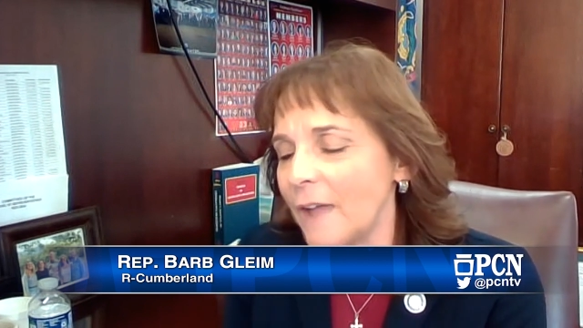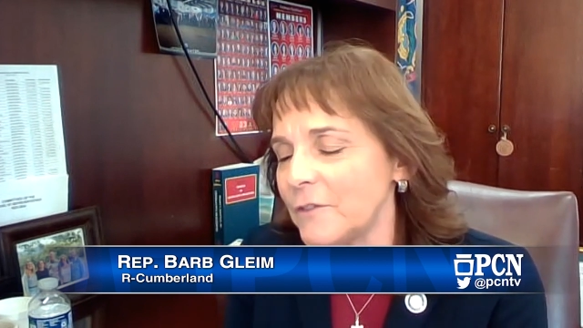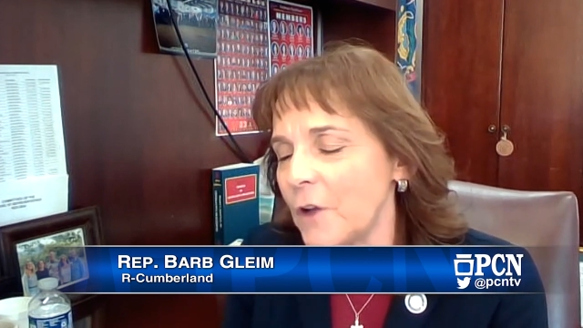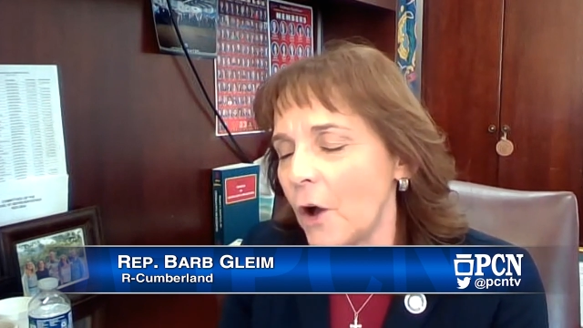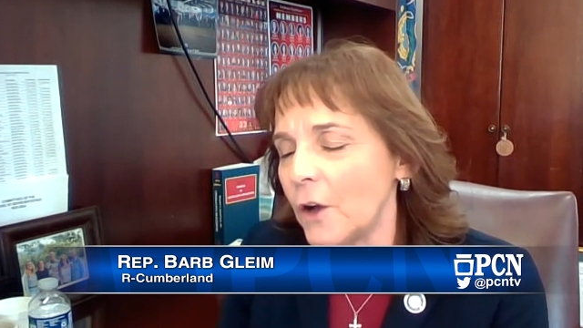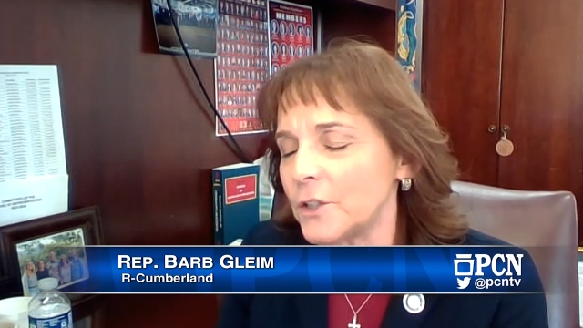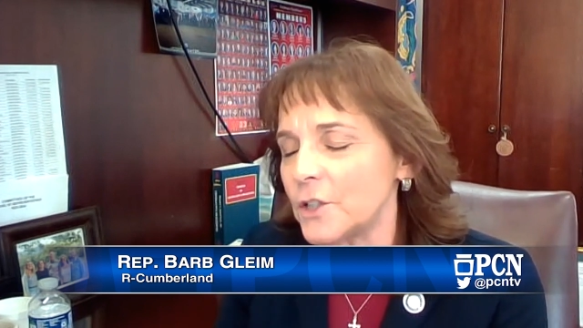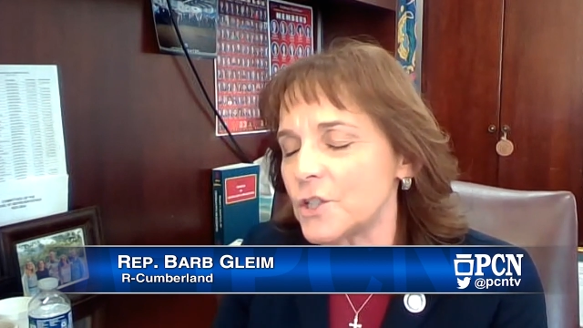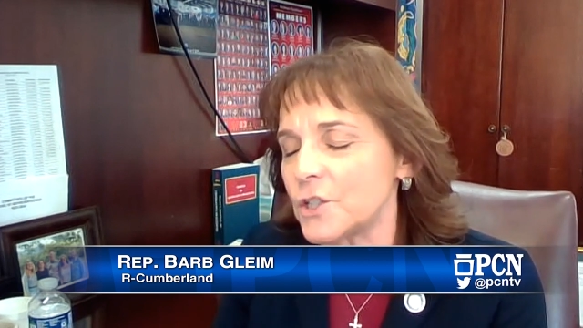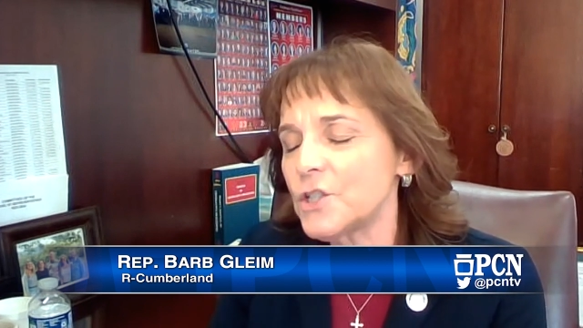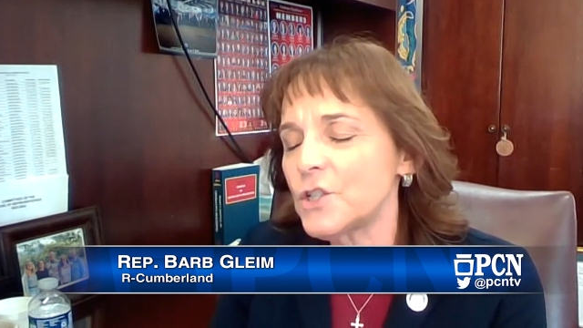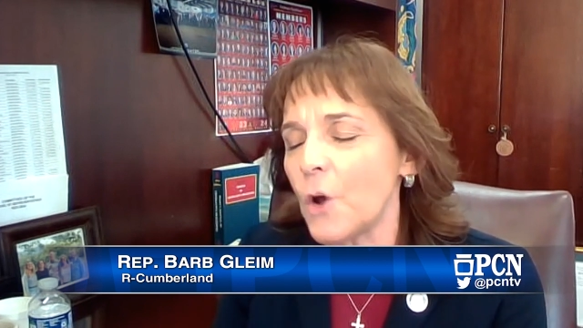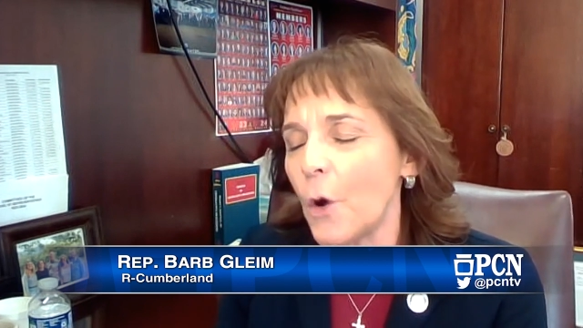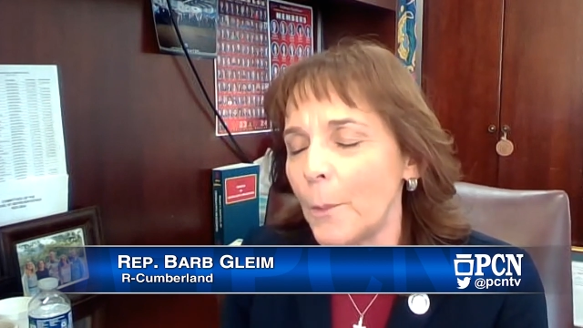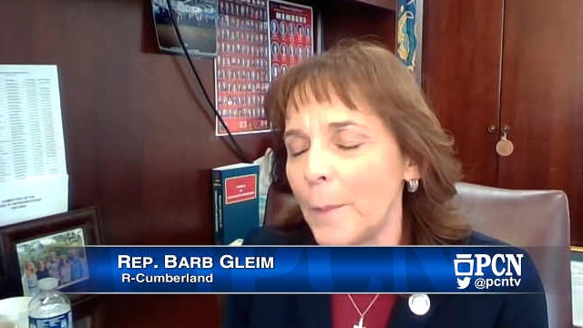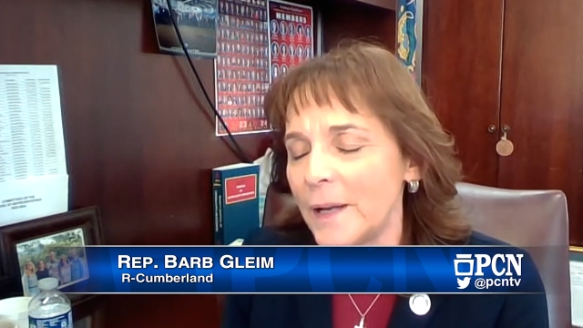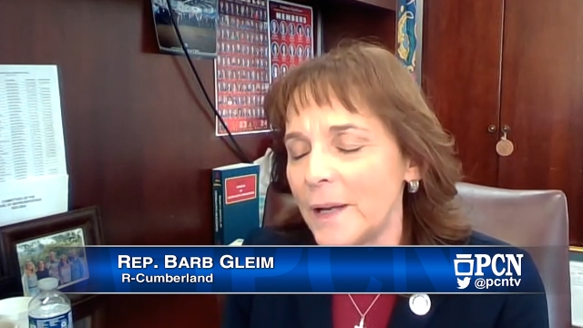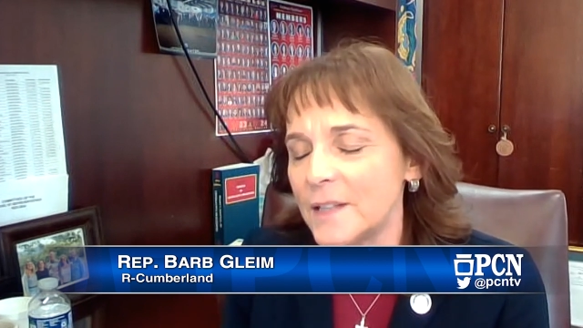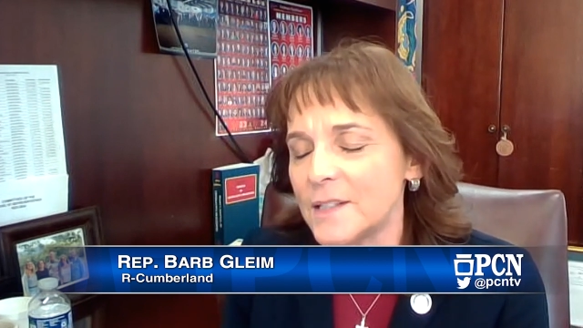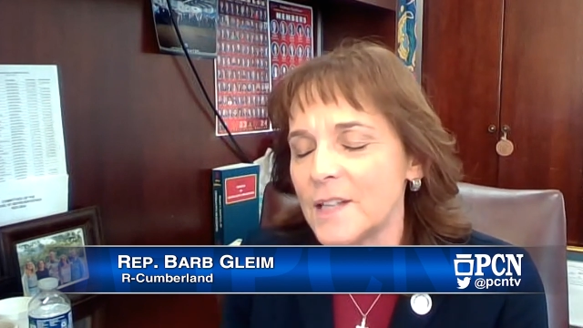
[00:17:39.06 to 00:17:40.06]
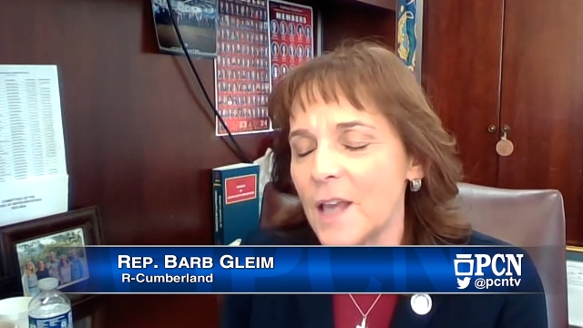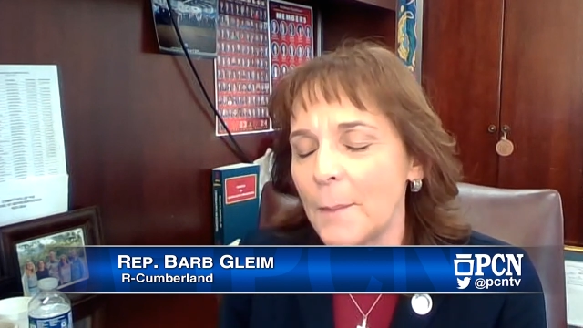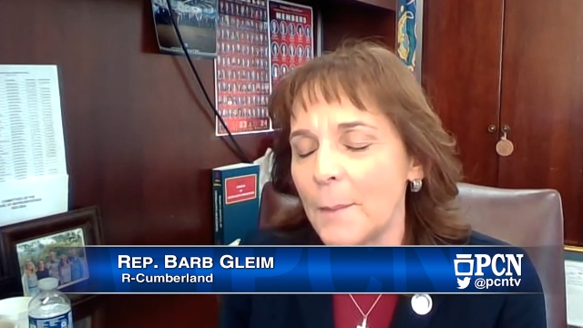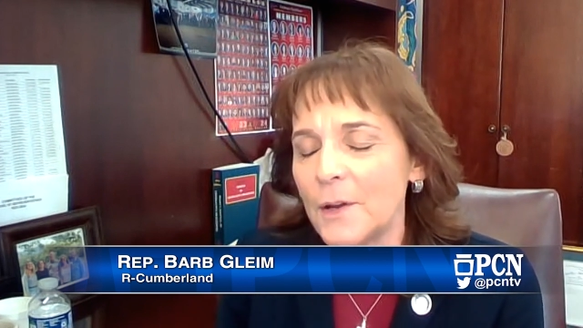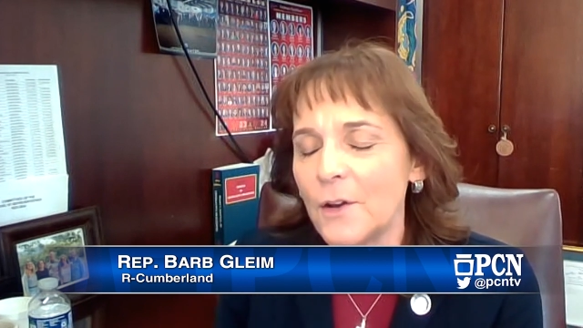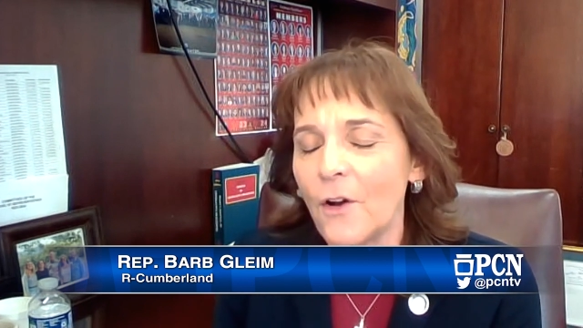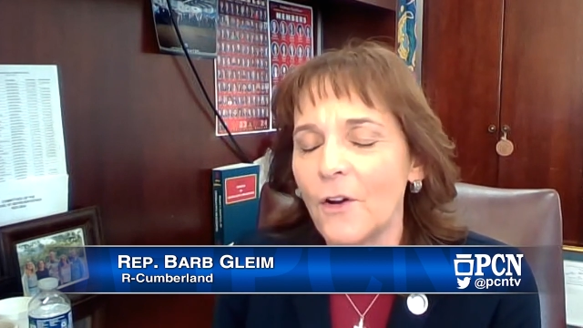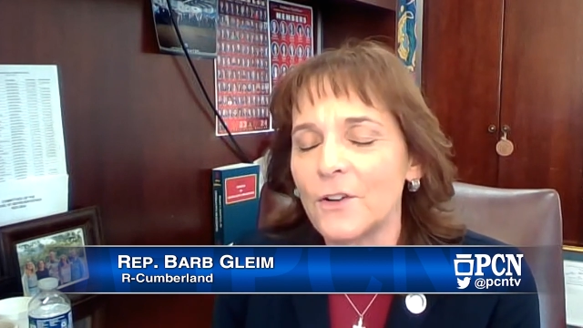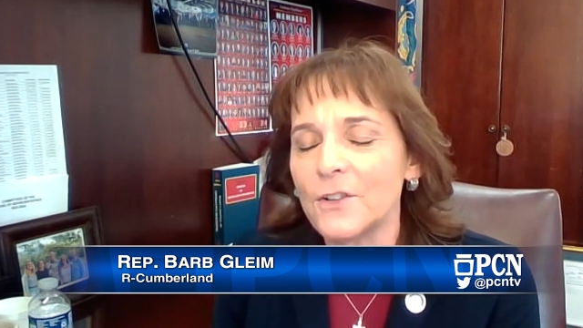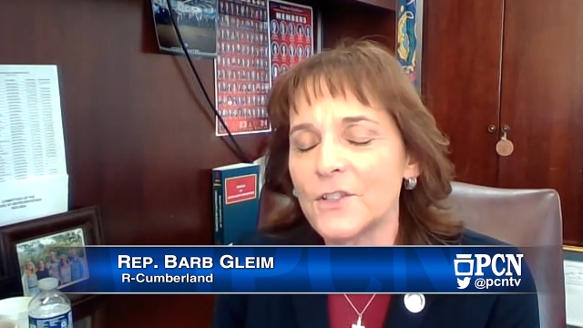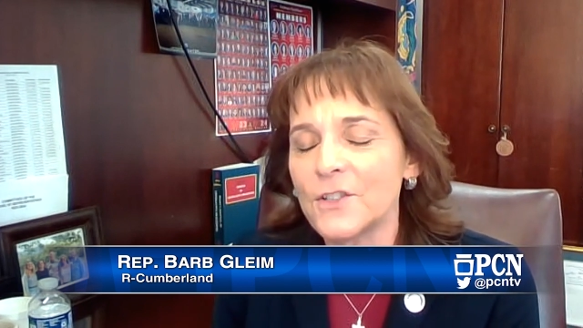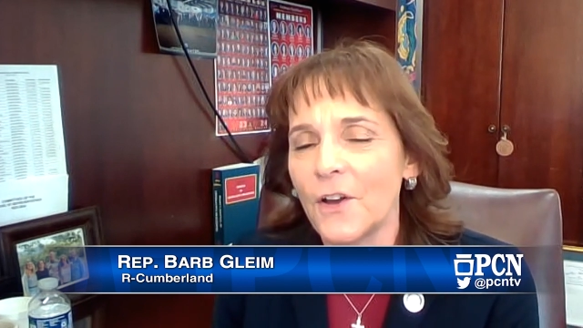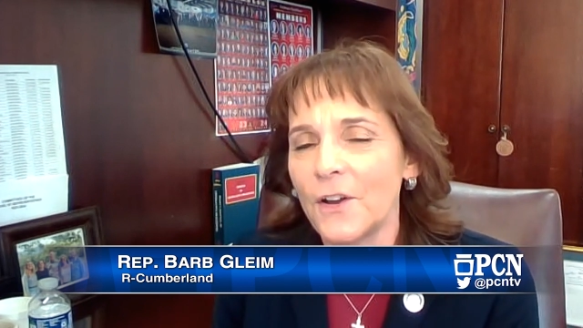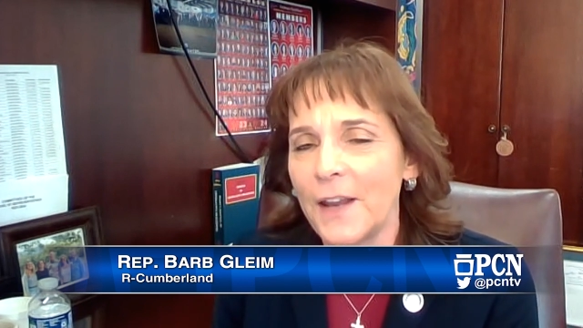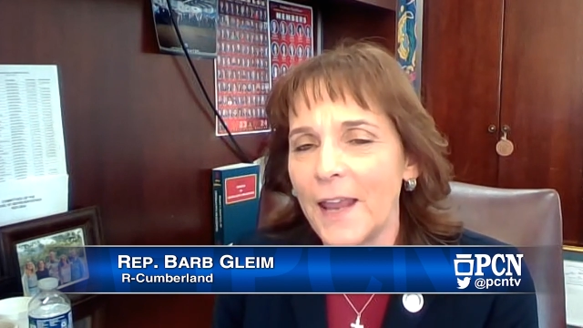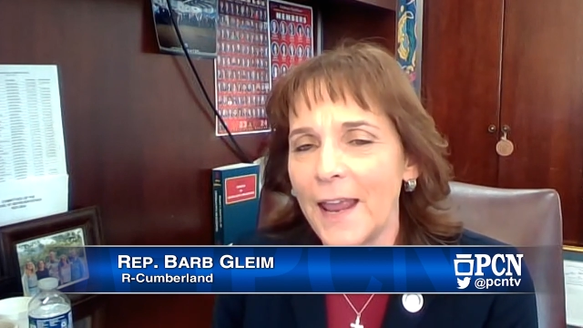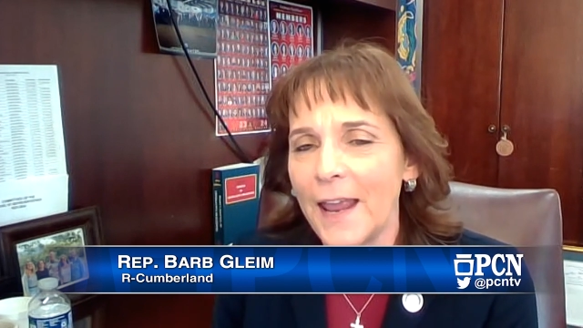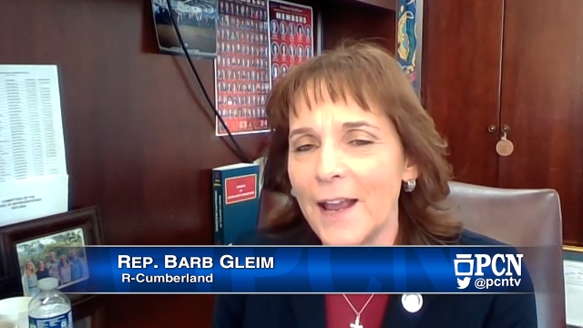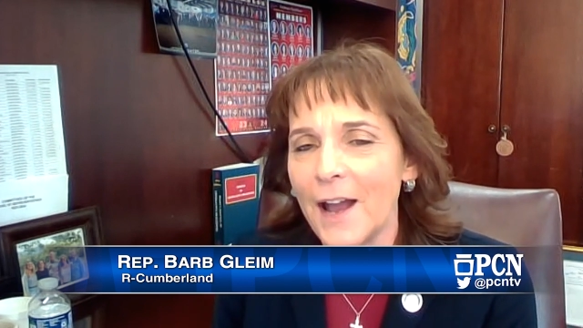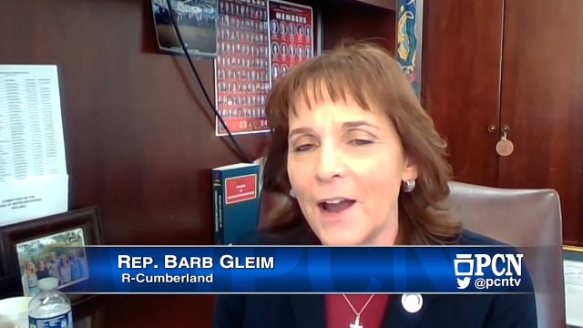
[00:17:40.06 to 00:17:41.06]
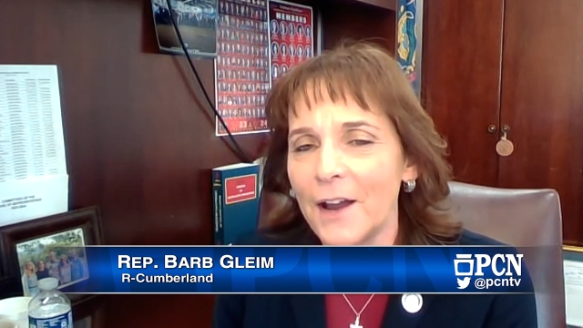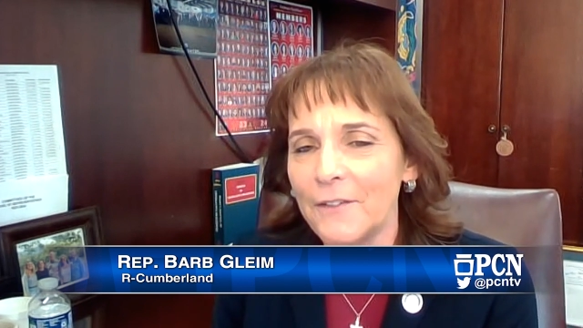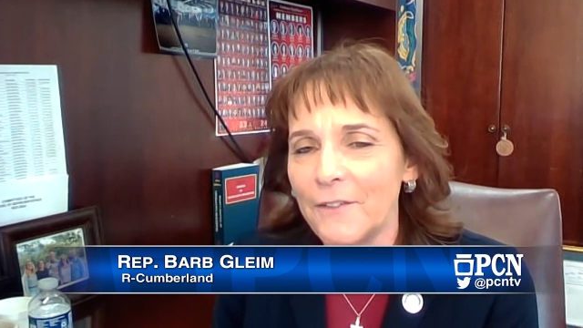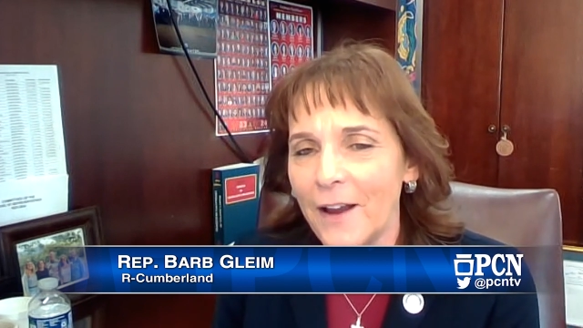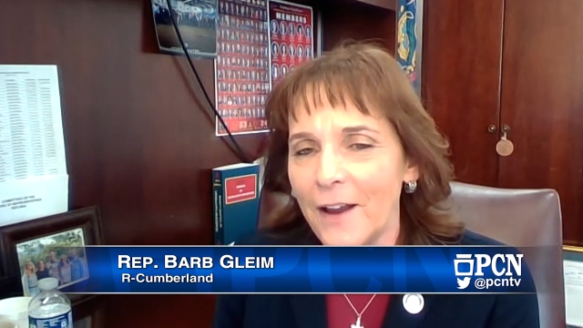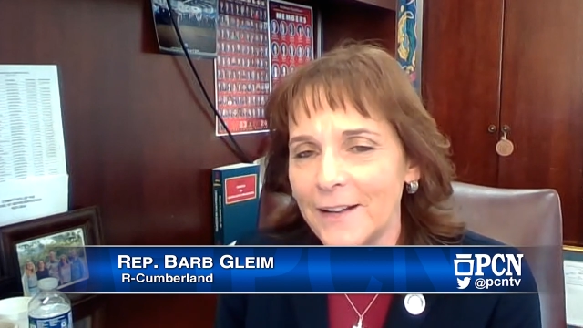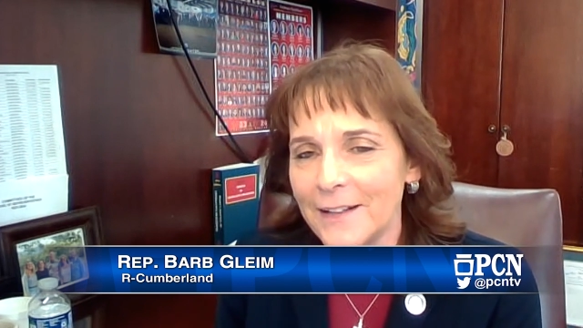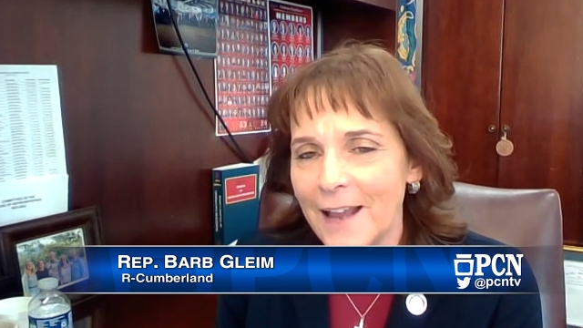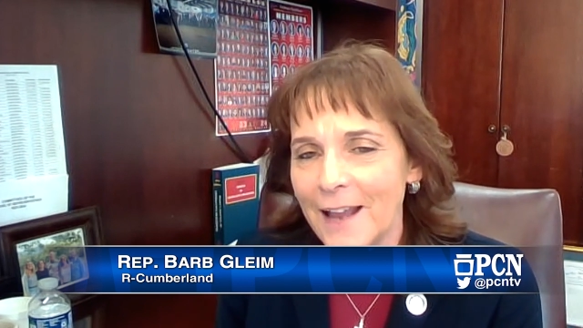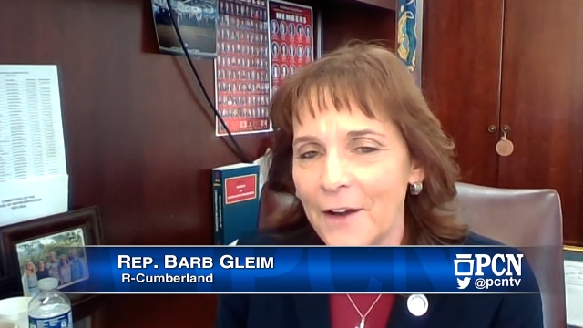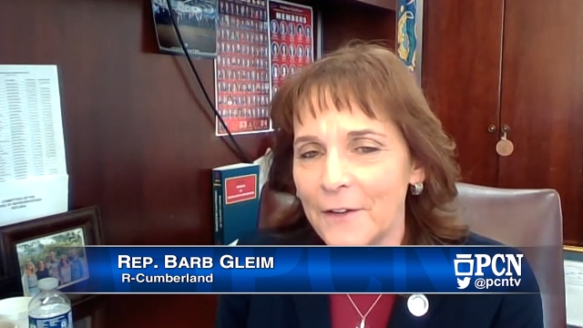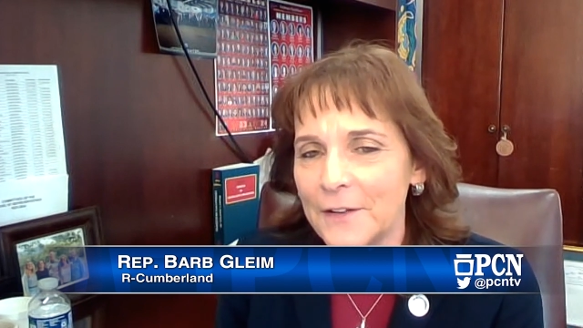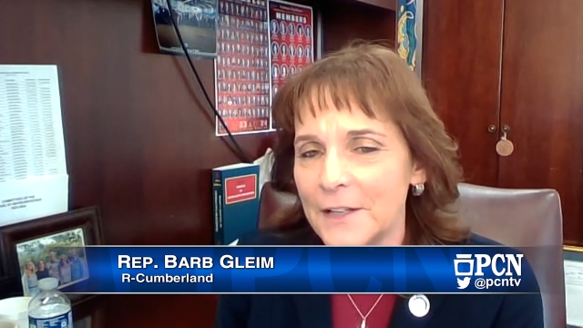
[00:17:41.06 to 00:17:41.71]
gone to so many seminars on AI right now,